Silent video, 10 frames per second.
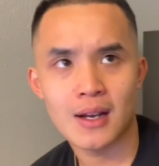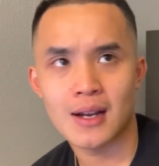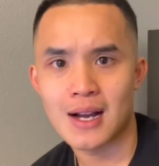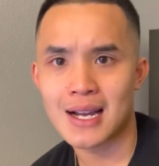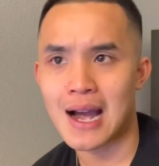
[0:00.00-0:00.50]

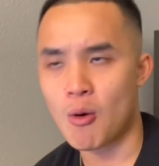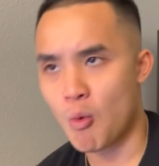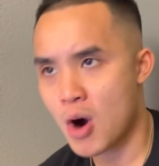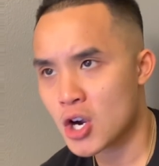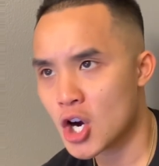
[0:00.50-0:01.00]
I got
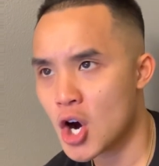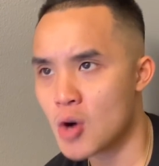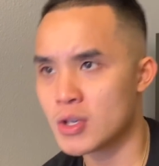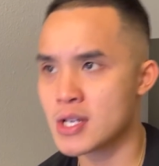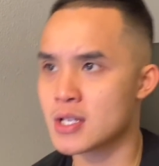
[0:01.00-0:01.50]
1
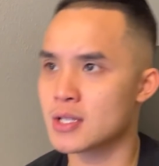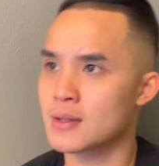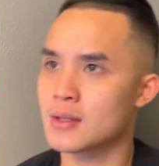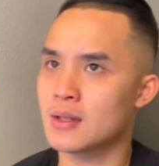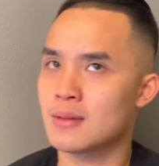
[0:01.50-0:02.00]
cojones,
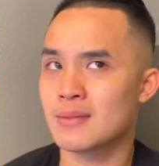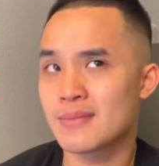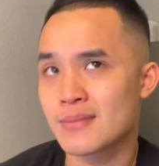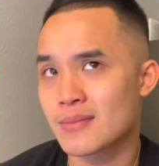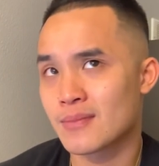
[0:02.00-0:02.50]

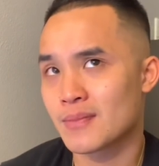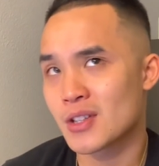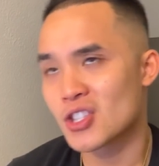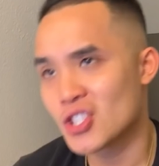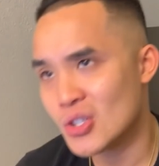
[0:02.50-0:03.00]

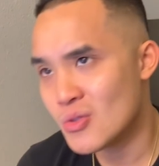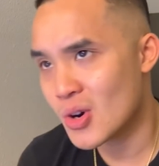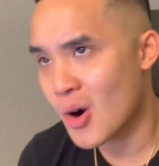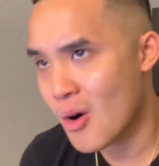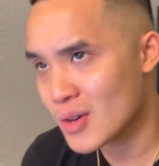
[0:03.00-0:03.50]
2
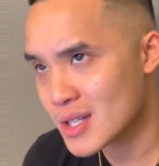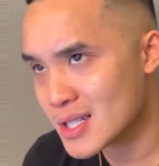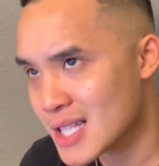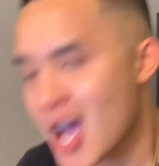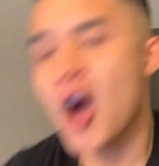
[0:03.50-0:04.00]

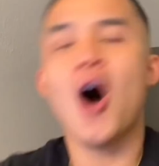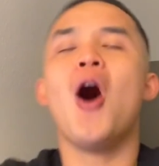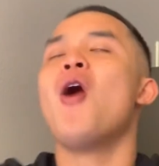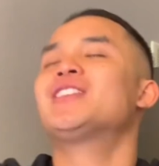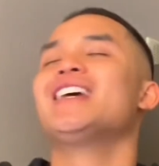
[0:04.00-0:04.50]
cojones.
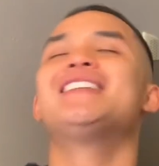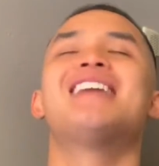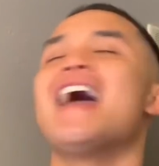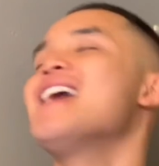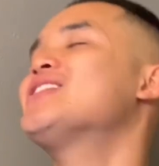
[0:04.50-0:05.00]
Oh,
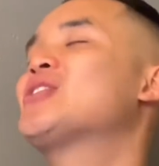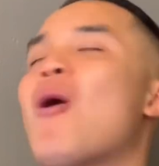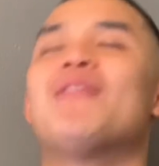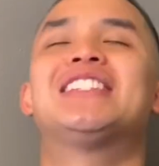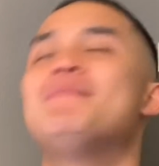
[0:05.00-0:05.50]
today is
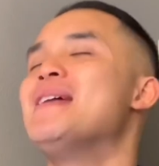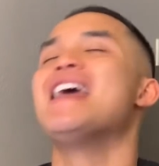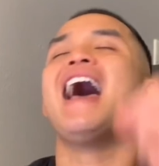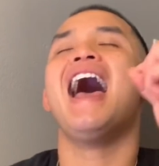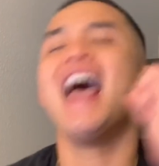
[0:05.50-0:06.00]
going to
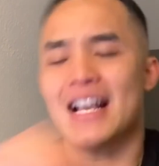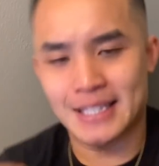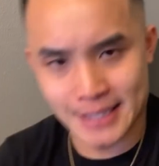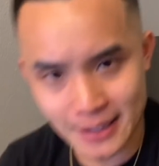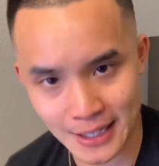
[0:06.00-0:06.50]
be
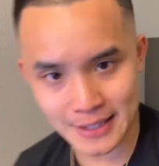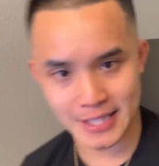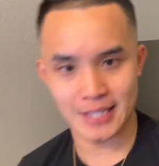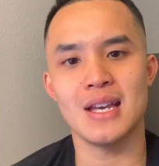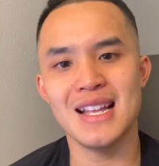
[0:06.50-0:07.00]

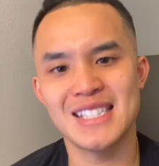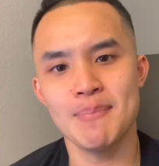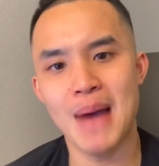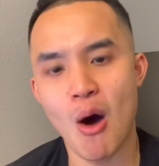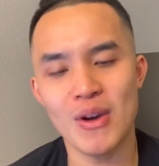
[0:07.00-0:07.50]
excellent. It's
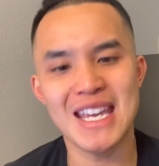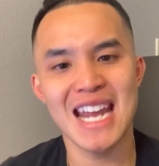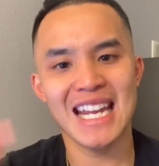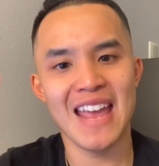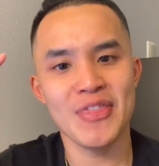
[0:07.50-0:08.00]
about
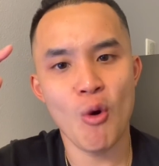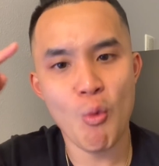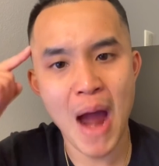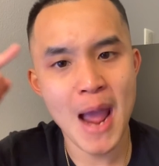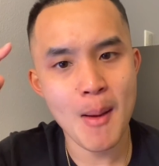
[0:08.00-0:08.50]
getting in the
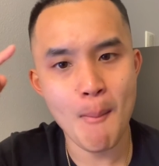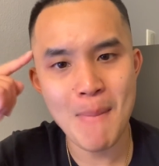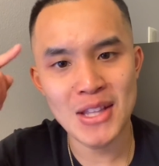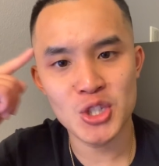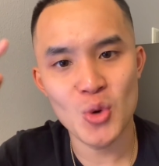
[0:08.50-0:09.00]
right
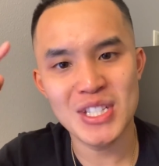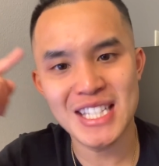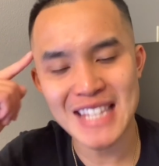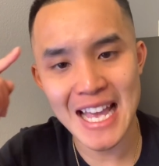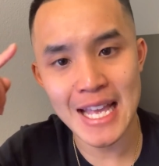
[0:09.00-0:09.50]
mental
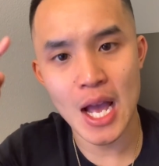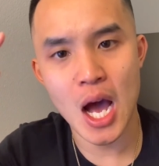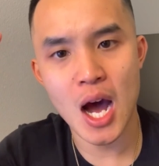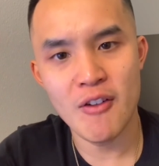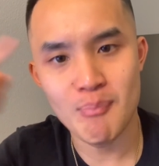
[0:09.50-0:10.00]
state
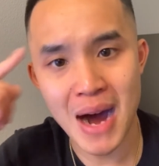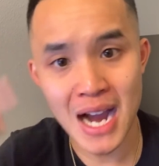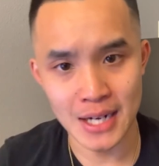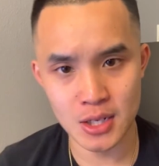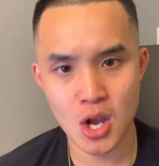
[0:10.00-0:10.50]
of mind.